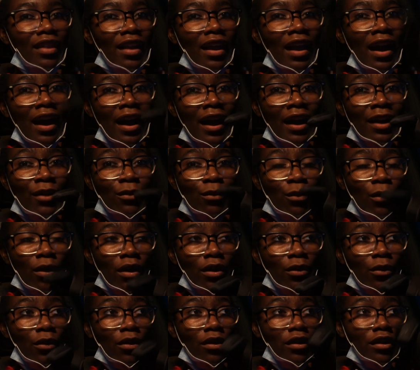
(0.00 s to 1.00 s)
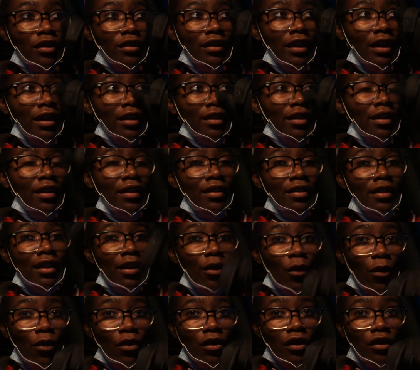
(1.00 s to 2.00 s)
I had one order that they
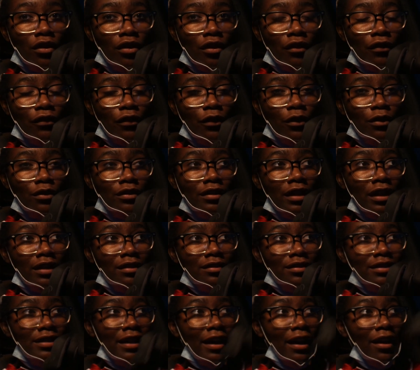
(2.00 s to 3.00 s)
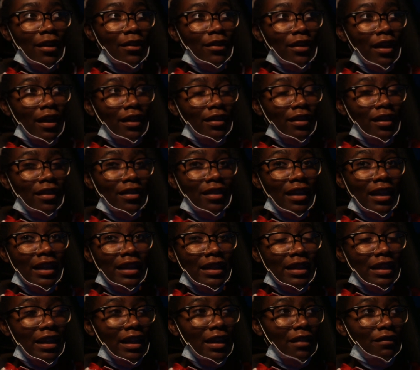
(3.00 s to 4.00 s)
ordered the food downtown and then they
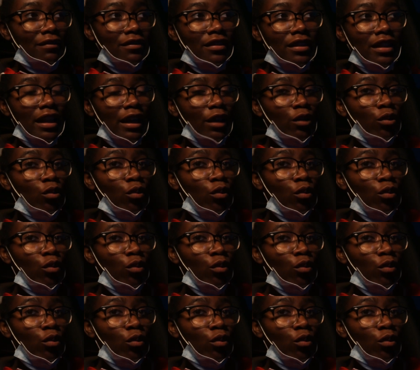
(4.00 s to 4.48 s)
lived like